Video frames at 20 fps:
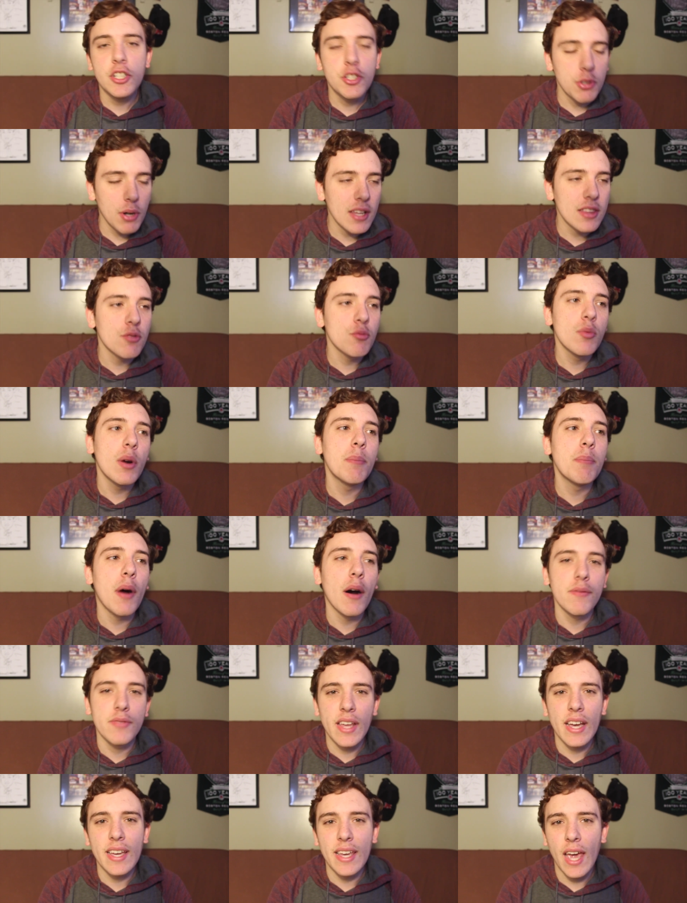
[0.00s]
He tried to rip
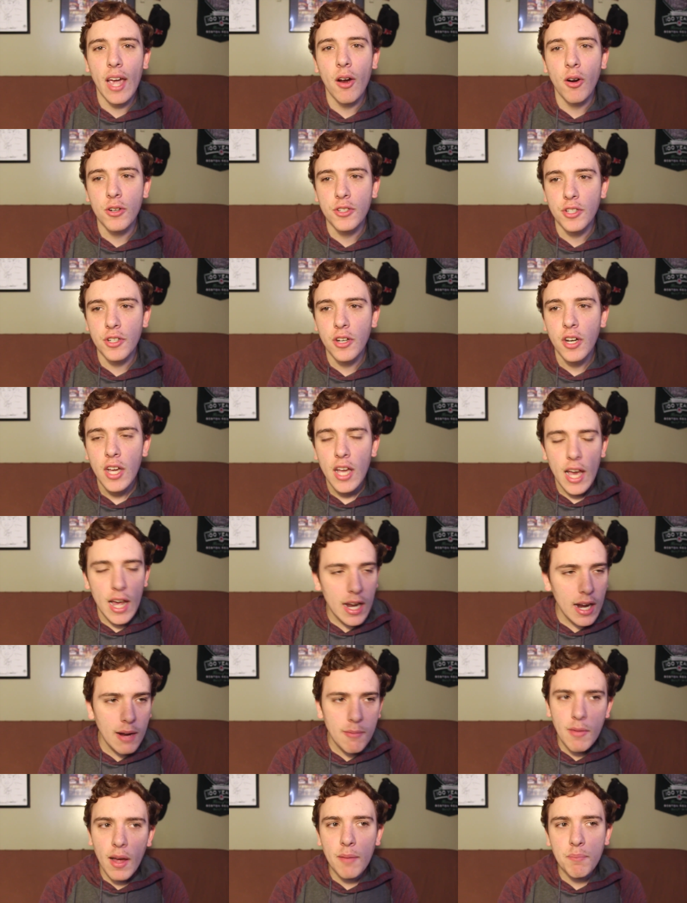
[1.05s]
off that character. And
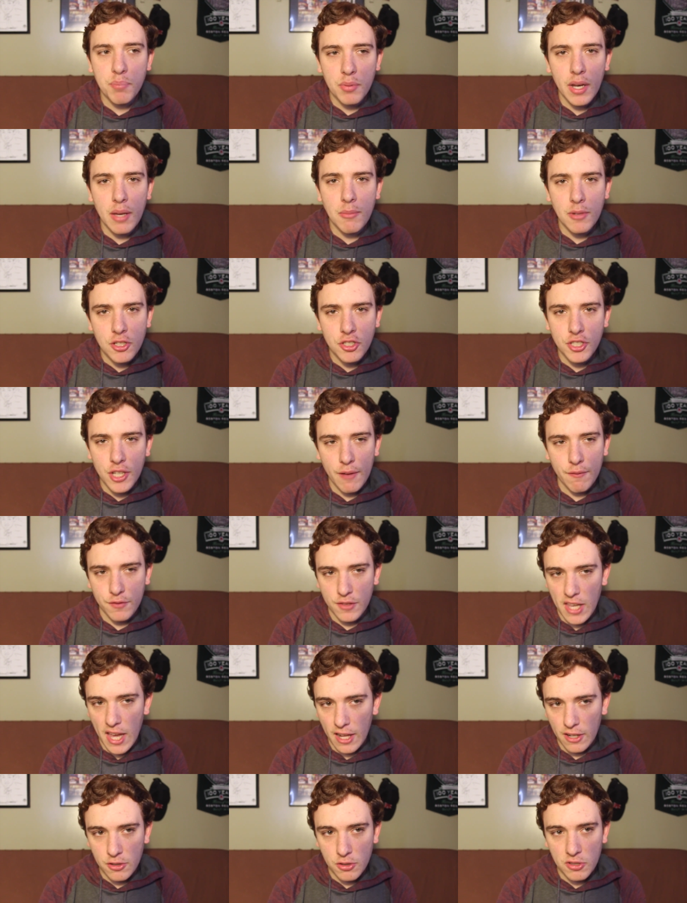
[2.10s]
I'm not blaming Jeff
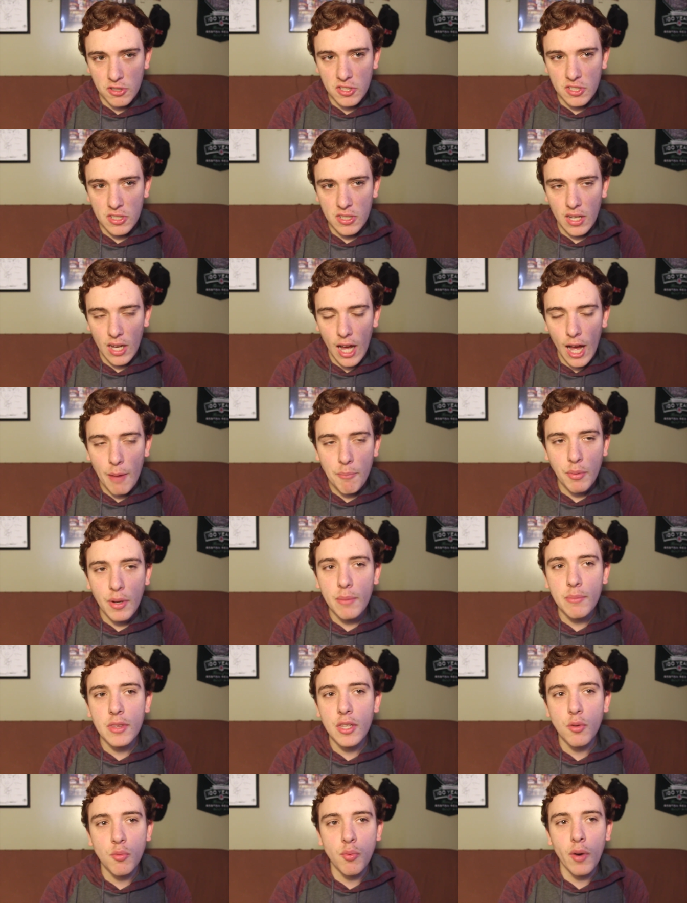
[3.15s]
Daniels. I'm
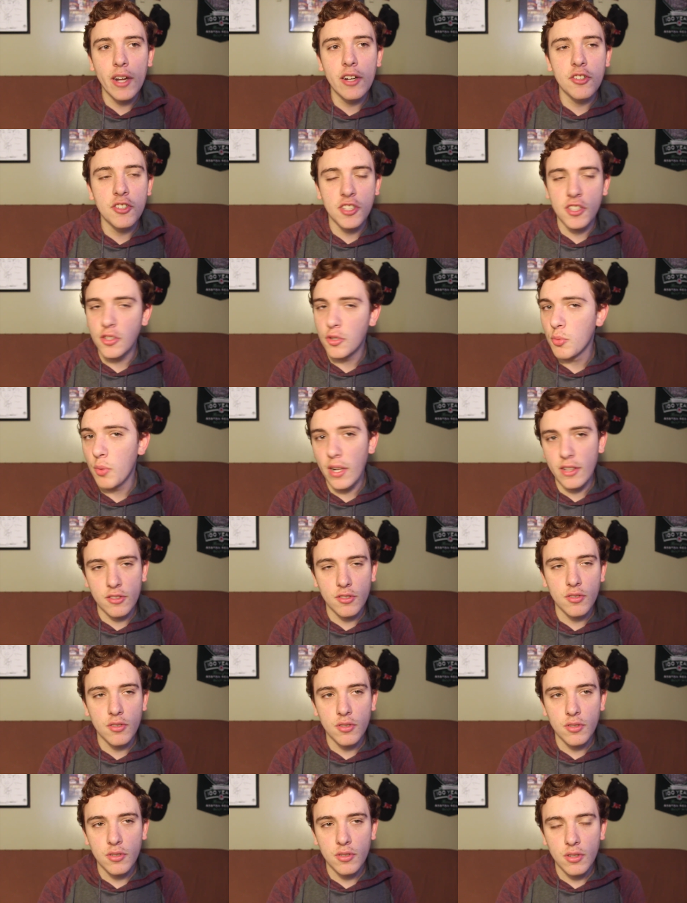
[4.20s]
blaming the writers and
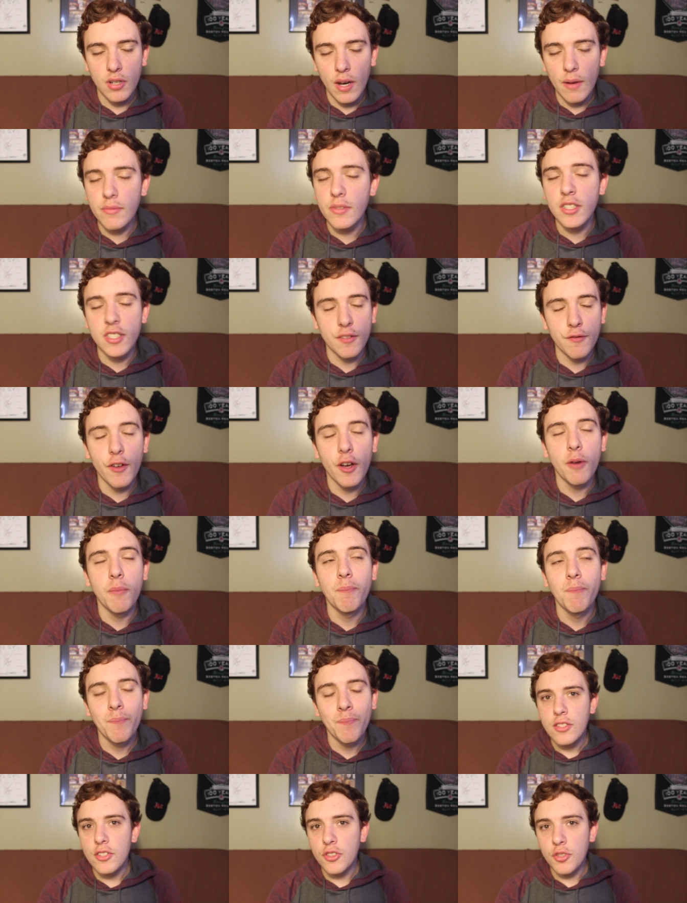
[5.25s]
director of this film.
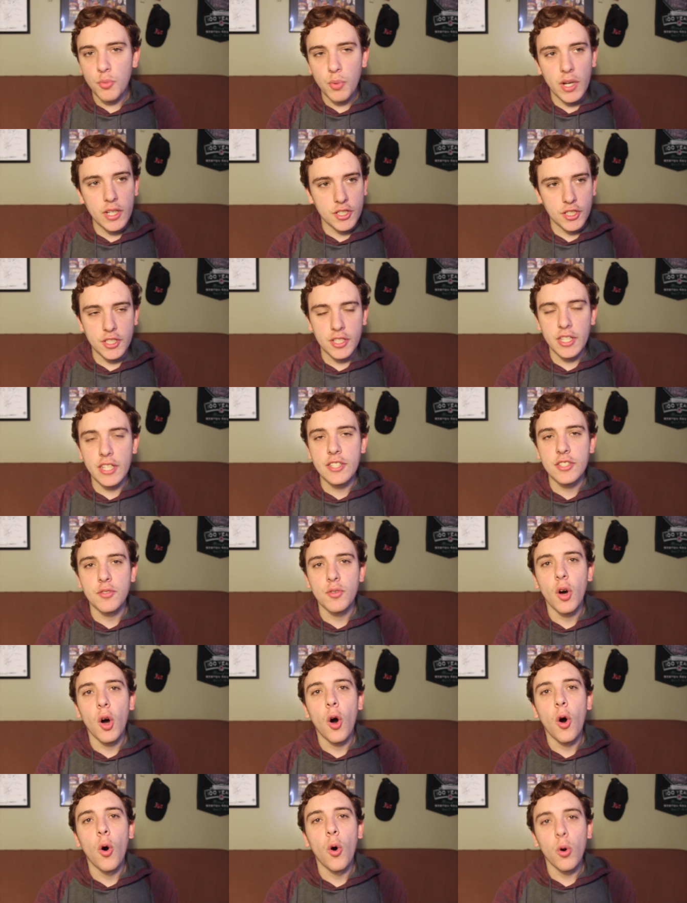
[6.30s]
The direction is
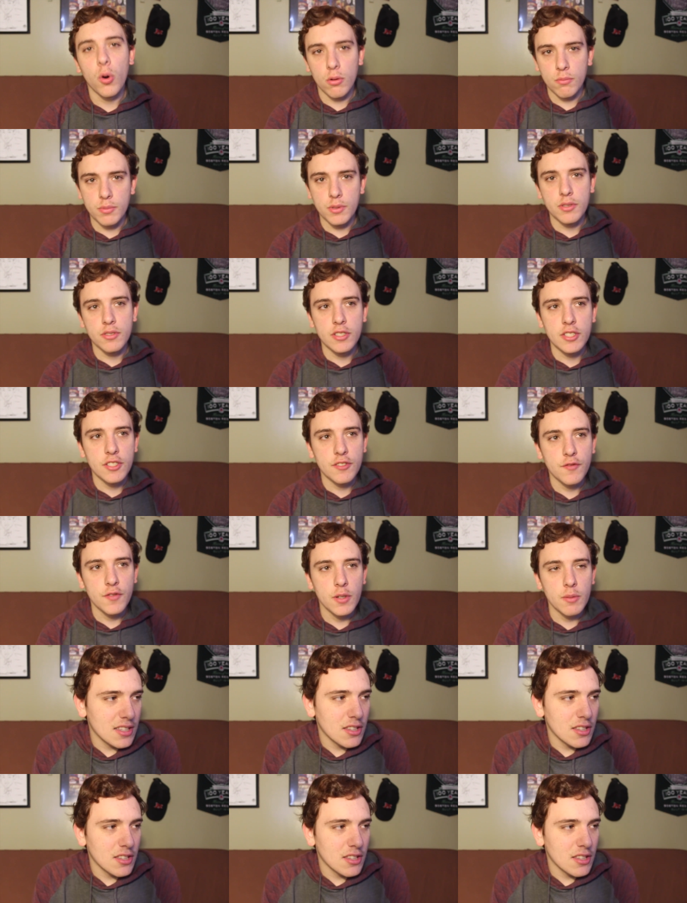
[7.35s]
horrible in this film.